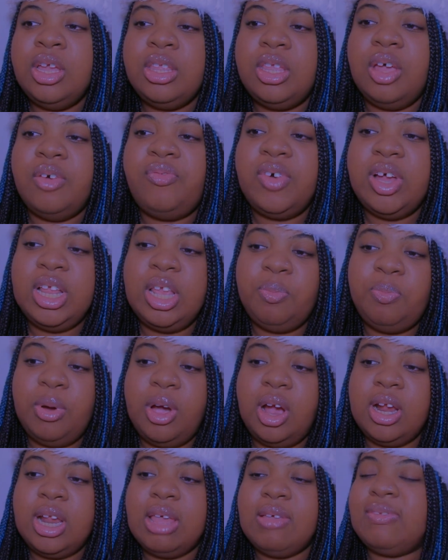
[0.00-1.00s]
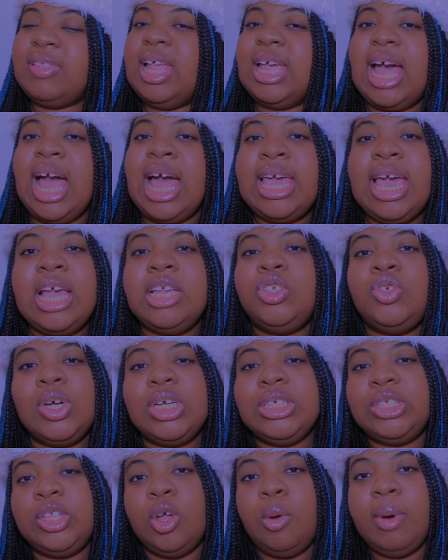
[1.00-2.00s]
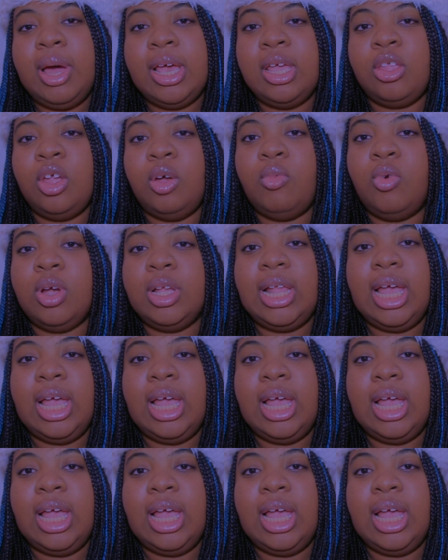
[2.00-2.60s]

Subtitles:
The funny part is like I can't trust nobody no more.